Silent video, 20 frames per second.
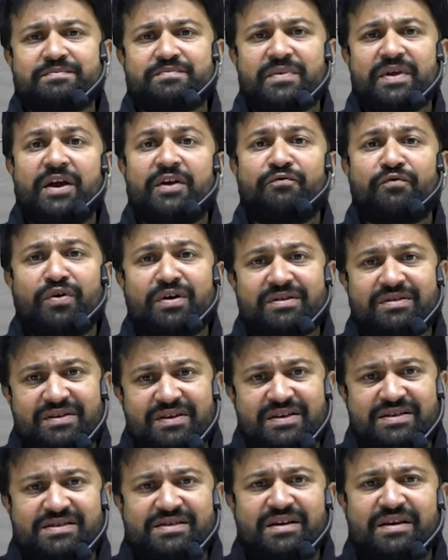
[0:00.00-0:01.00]
And for
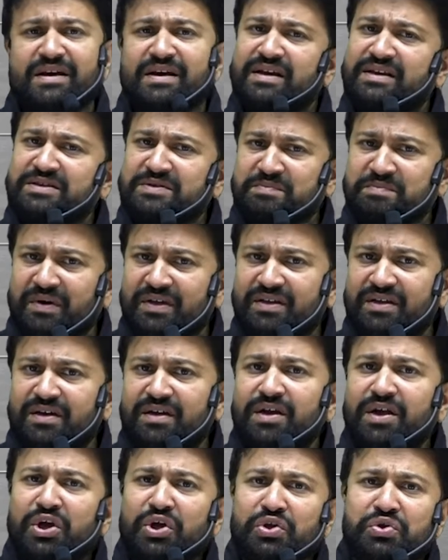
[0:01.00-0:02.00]
this, his mother
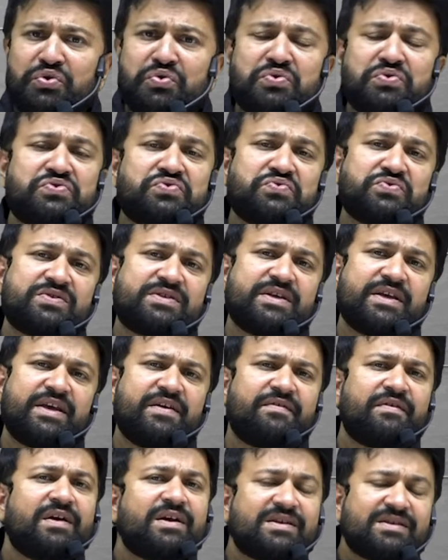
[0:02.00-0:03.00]
used to
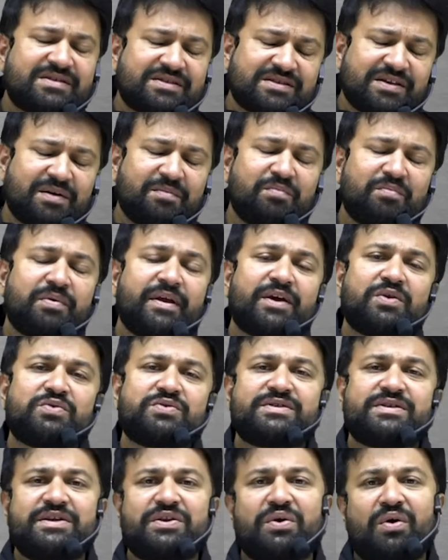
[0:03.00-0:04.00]
save some
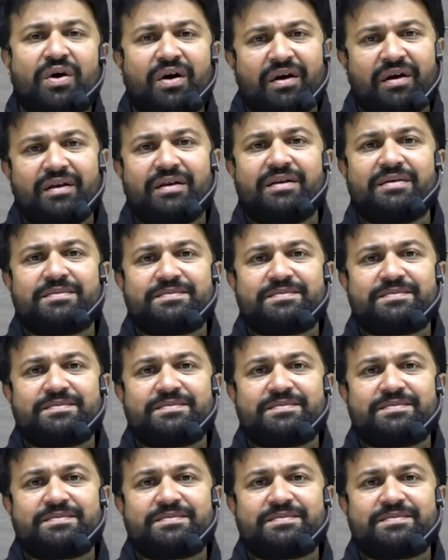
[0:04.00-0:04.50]
kerosene oil.